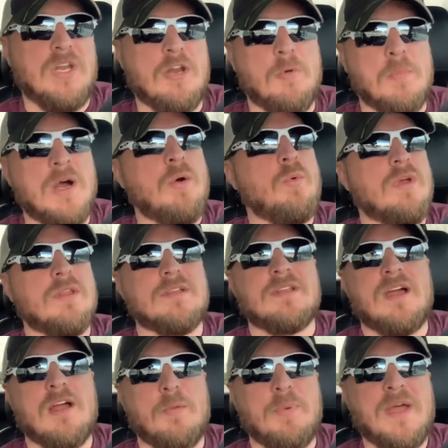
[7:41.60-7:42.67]
My wheel and
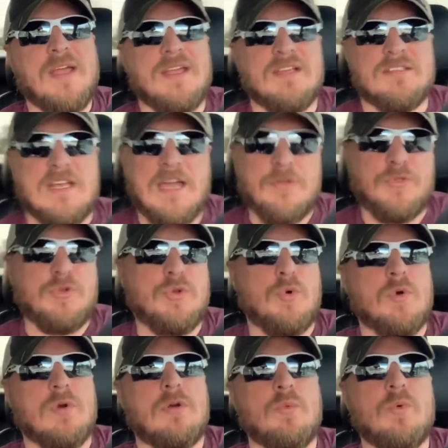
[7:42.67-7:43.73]
tire package out the
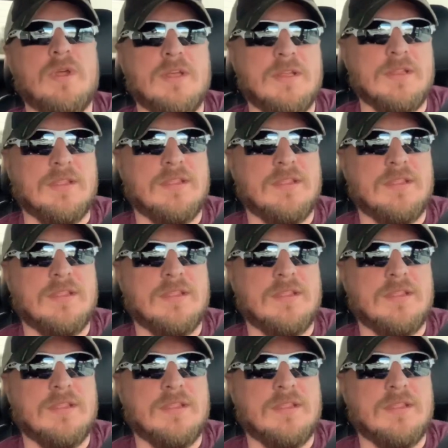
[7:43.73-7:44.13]
door with